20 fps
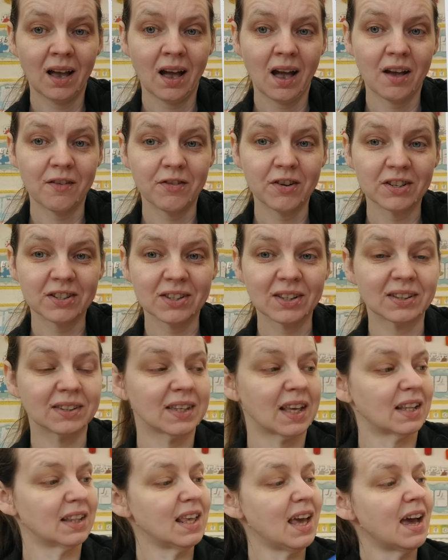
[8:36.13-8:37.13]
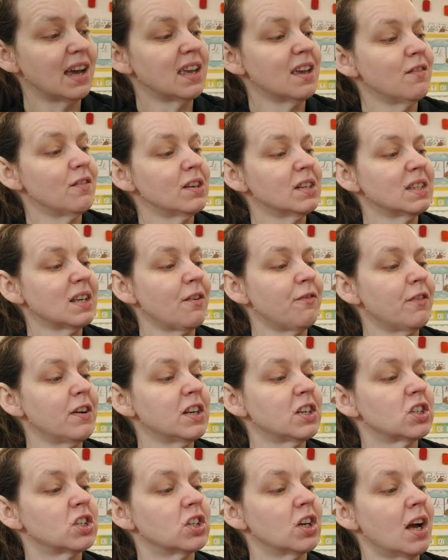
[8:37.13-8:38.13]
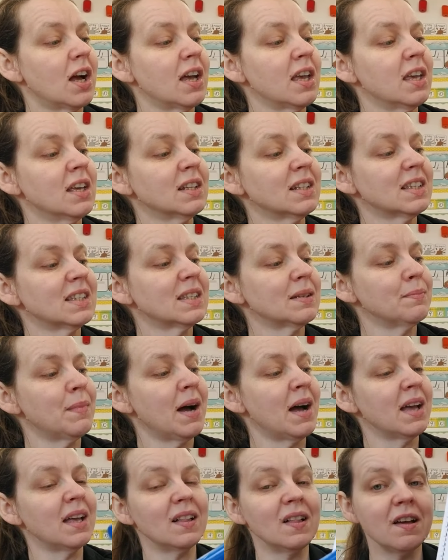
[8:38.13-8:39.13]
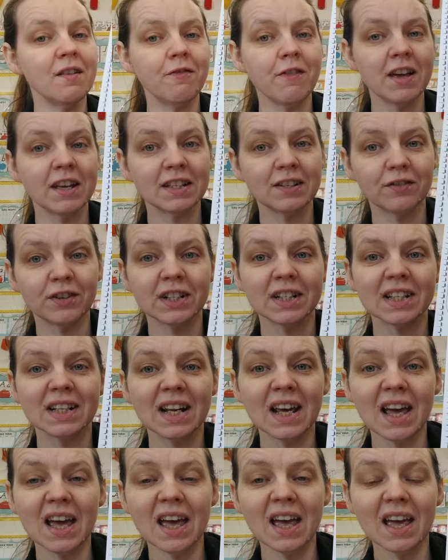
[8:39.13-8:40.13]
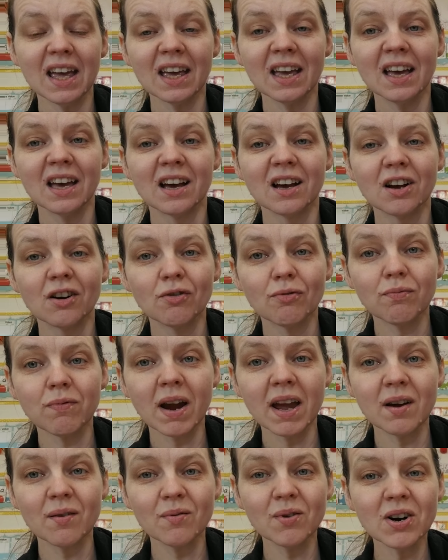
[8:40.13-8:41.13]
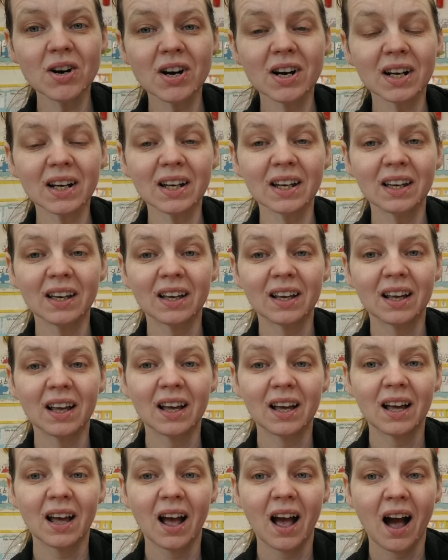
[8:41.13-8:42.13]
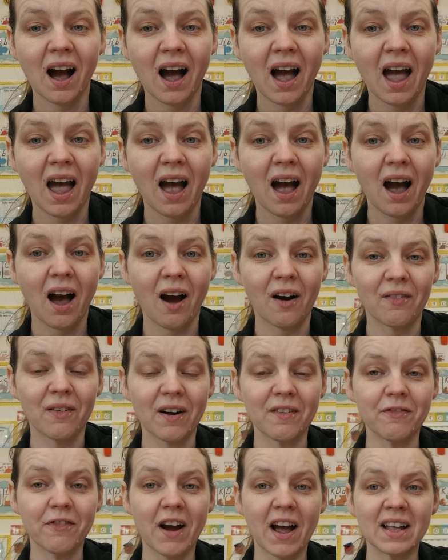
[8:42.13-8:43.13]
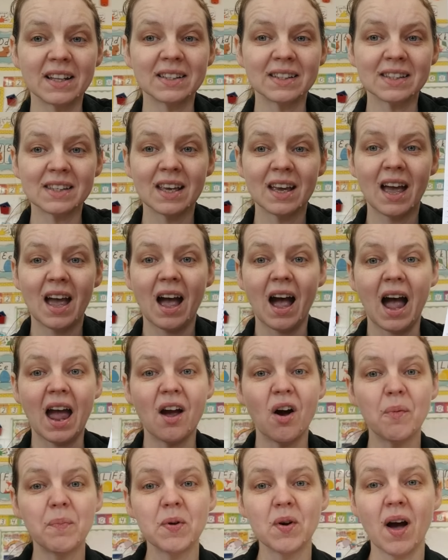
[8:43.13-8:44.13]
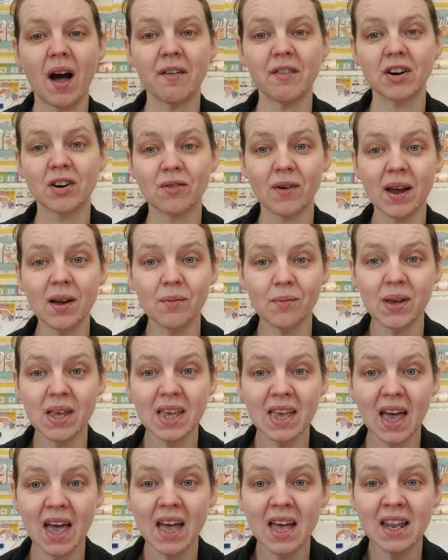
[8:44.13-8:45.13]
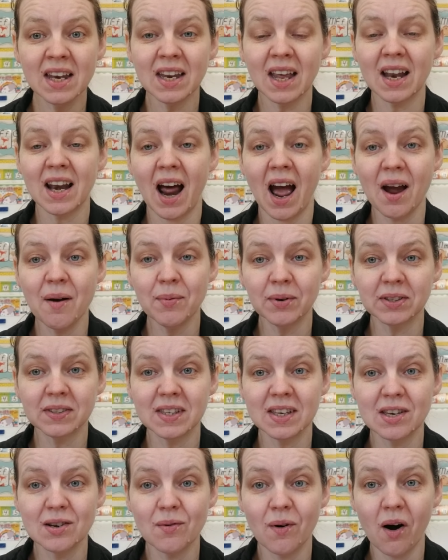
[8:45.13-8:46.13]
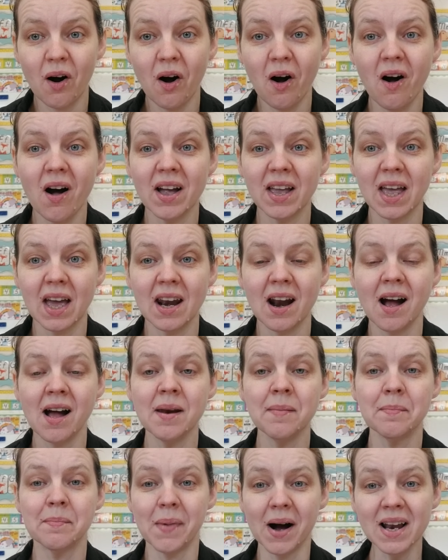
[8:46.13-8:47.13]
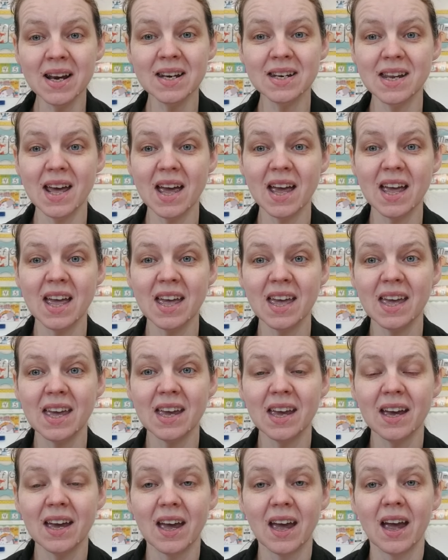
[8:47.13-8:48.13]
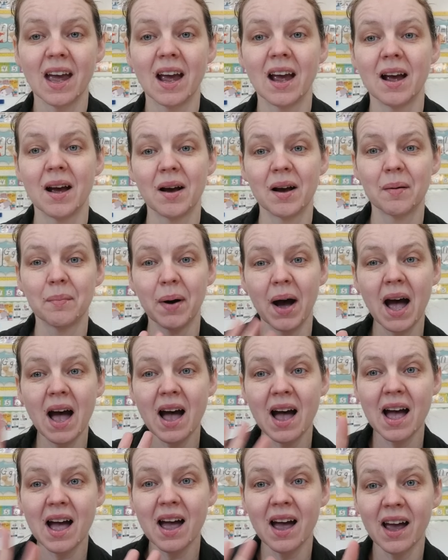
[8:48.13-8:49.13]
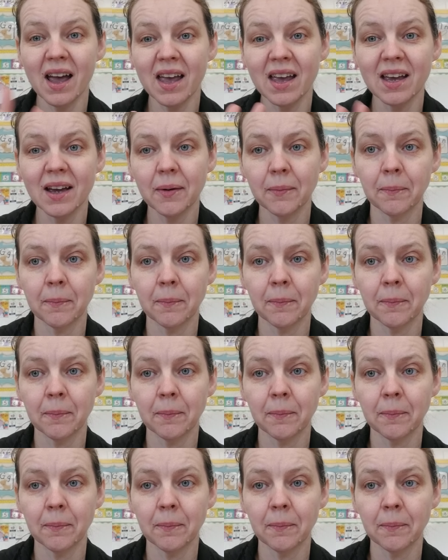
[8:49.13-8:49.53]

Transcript: If yours looks like that, give yourself a giant smiley face for today. Great work. All right, friends. I hope you have a great weekend, and I will see you all again on Monday. Bye.